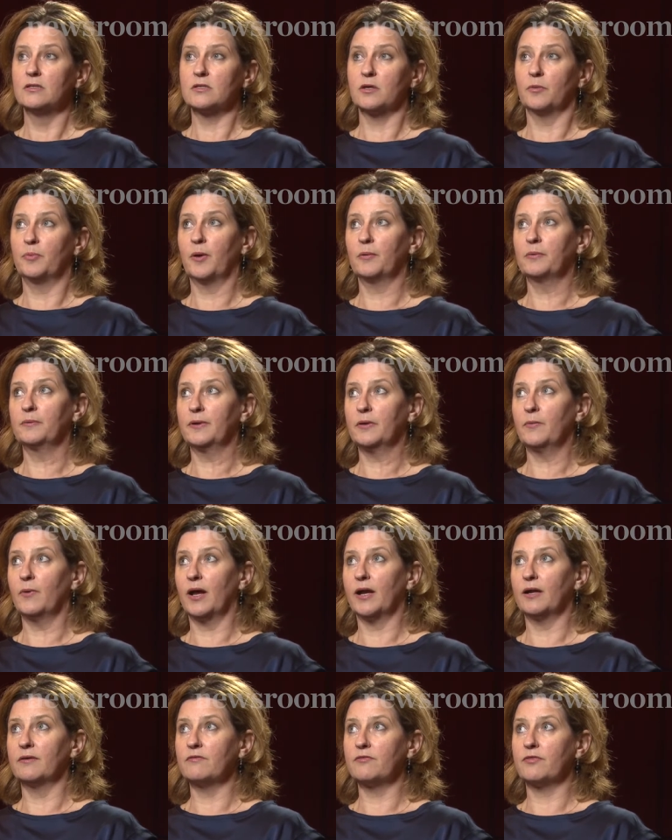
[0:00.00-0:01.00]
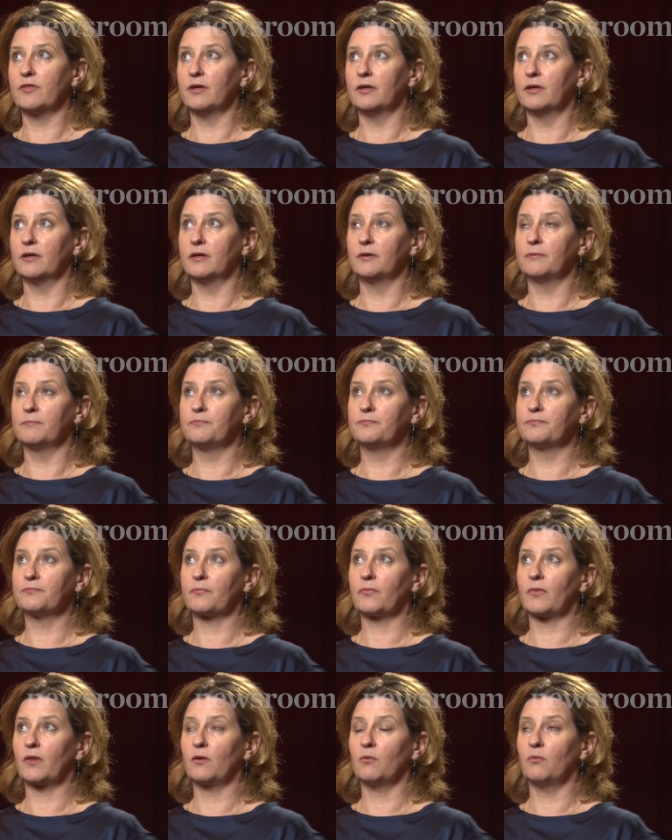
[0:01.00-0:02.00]
So probably one of the
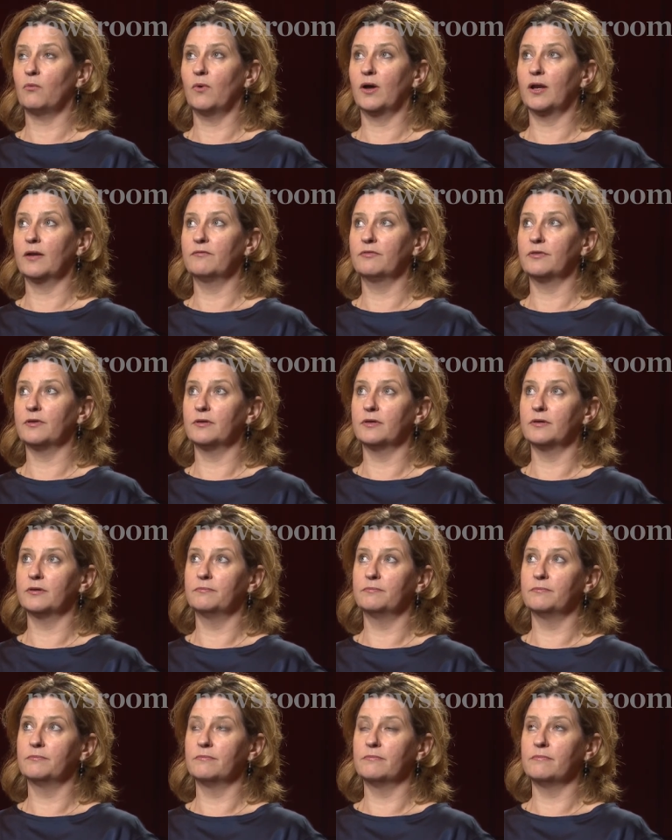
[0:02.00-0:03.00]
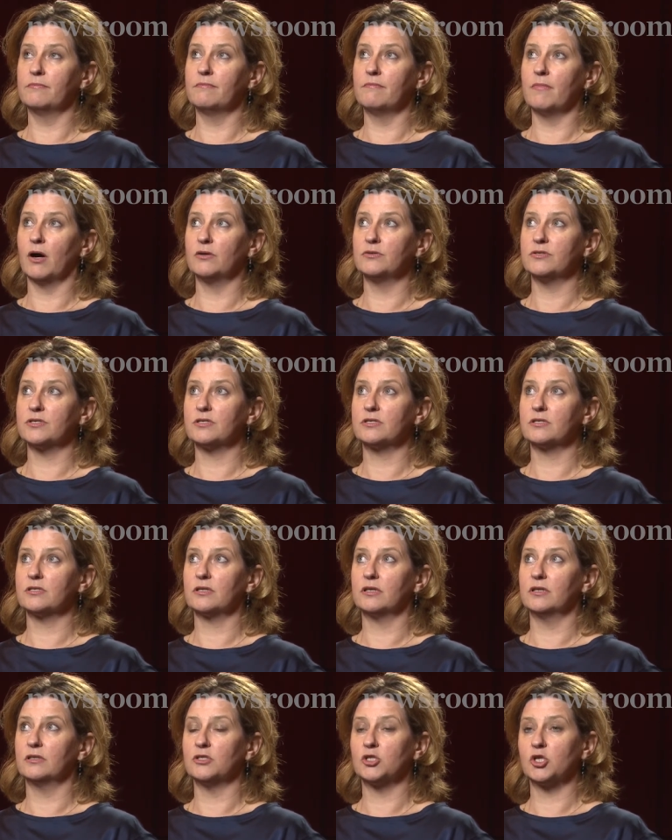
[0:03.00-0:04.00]
one of the
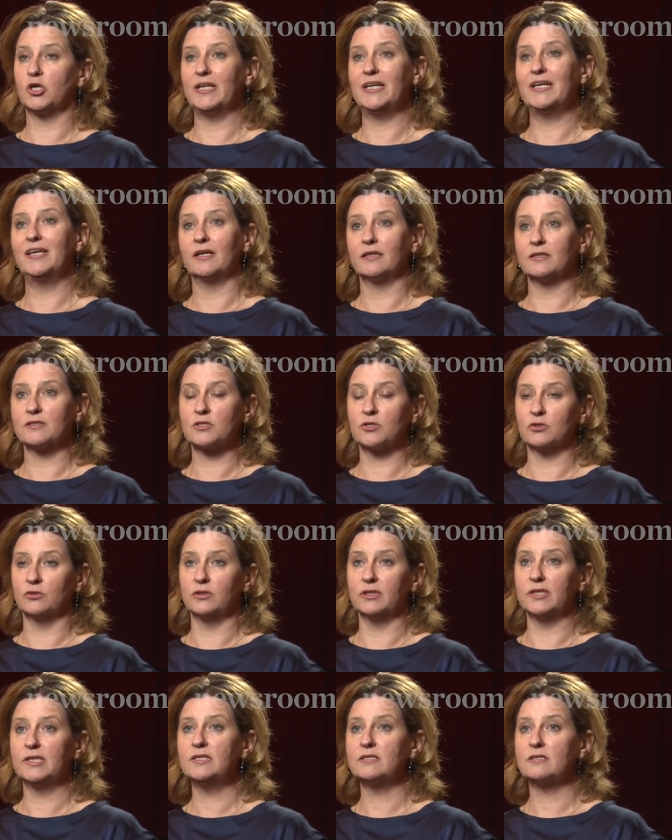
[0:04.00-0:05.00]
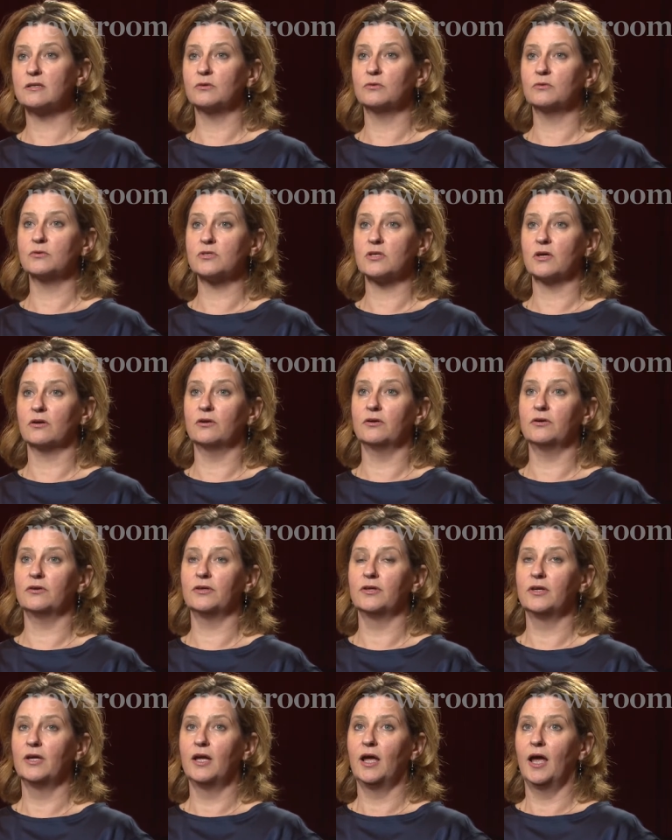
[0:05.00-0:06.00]
most intriguing stories and also
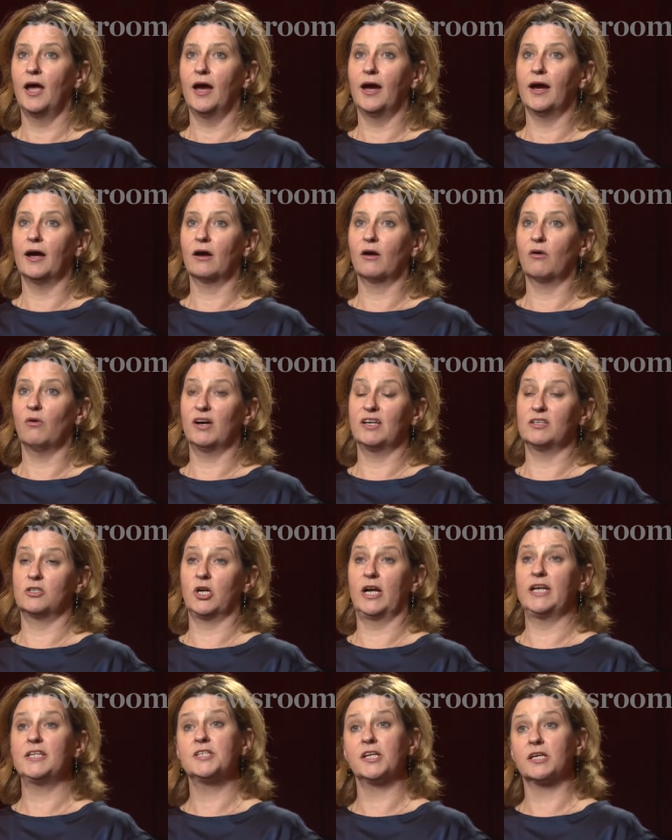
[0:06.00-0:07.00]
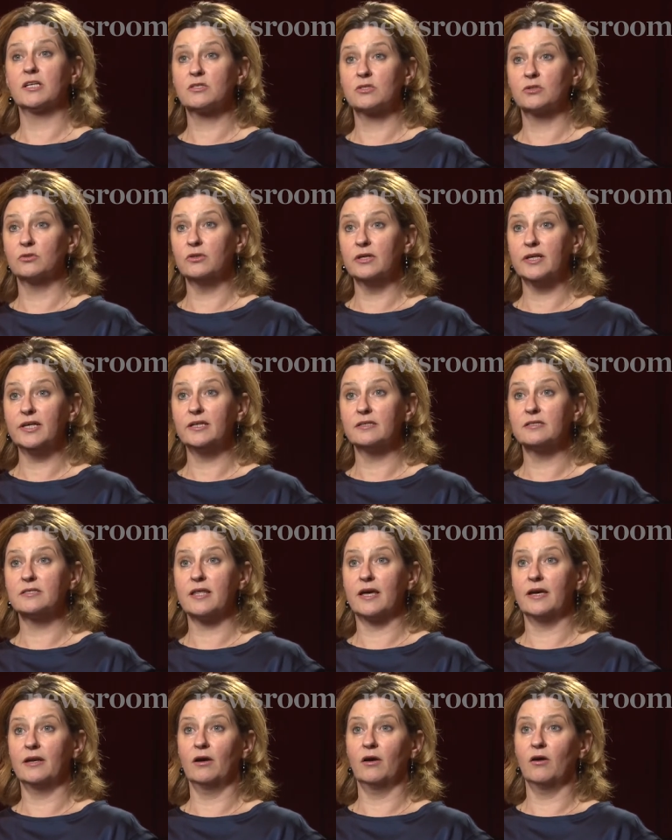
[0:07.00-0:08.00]
a uh, quite tragic story is
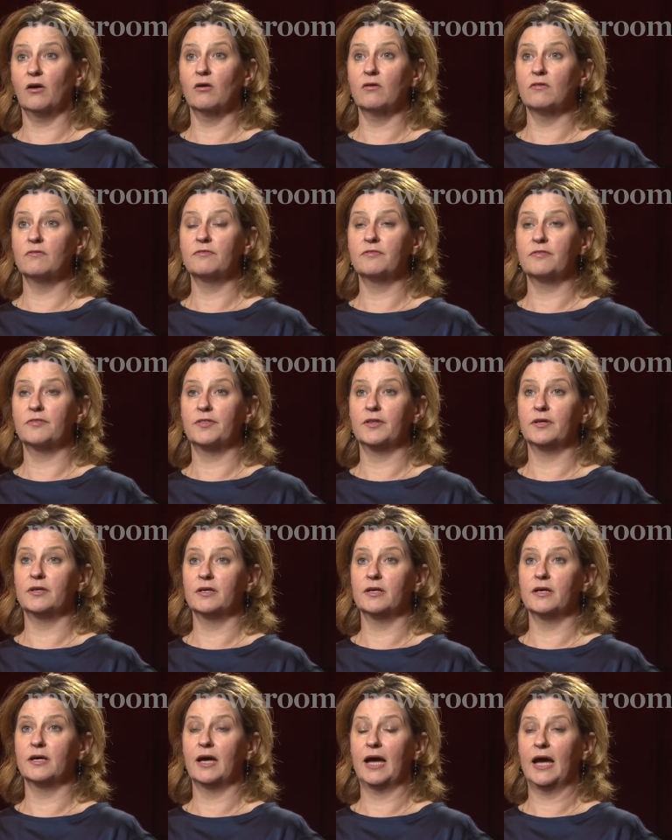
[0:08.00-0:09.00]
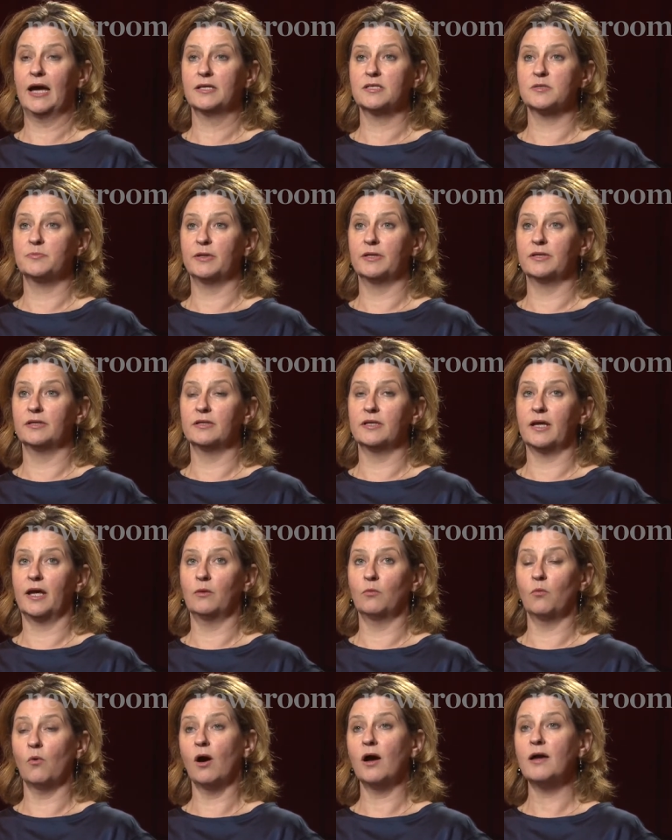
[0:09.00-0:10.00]
that of the husband
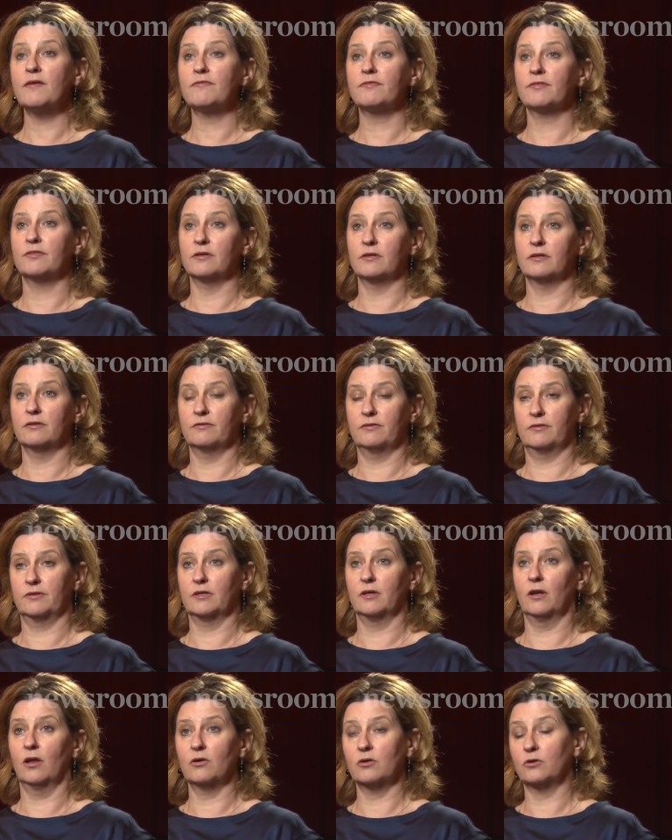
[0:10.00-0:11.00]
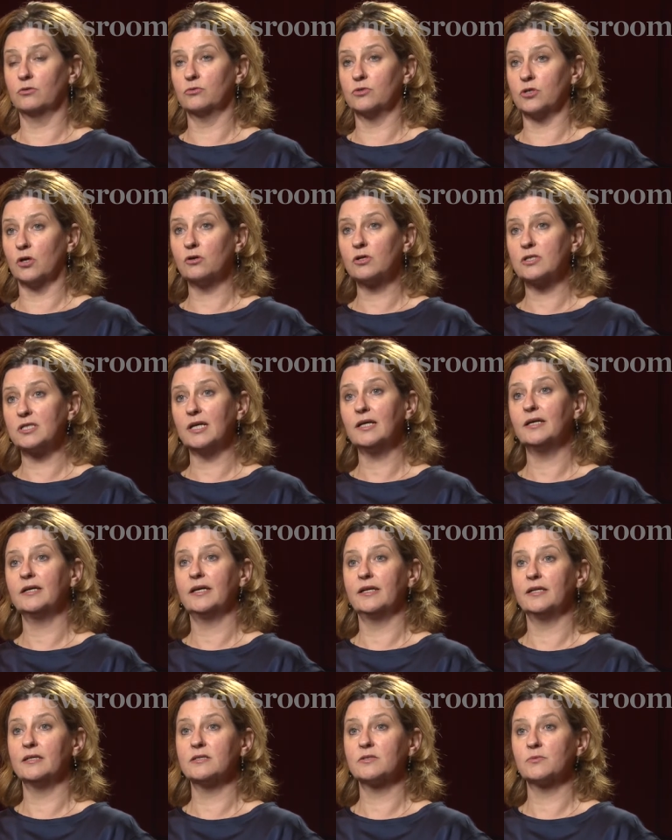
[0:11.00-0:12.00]
and wife, the, the local doctor
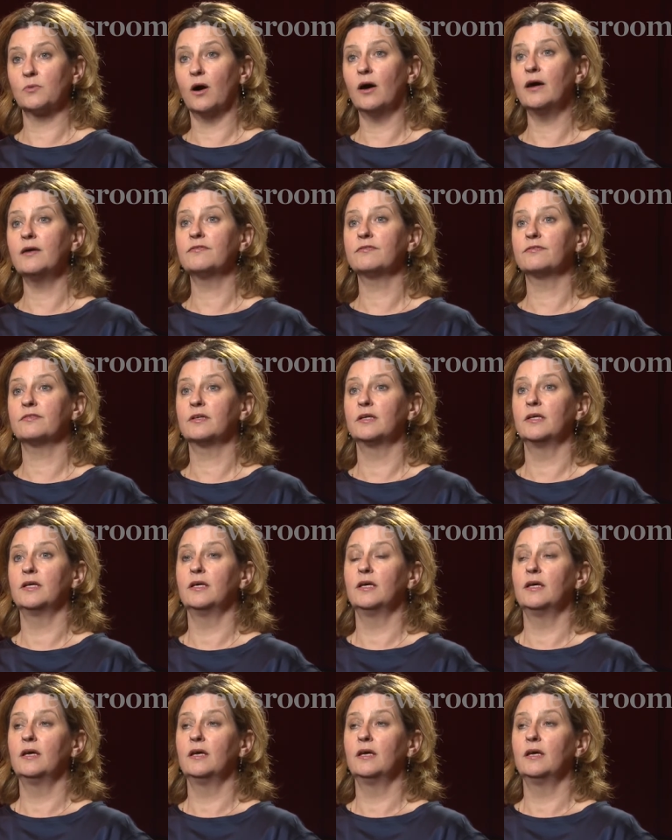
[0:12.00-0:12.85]
and his wife.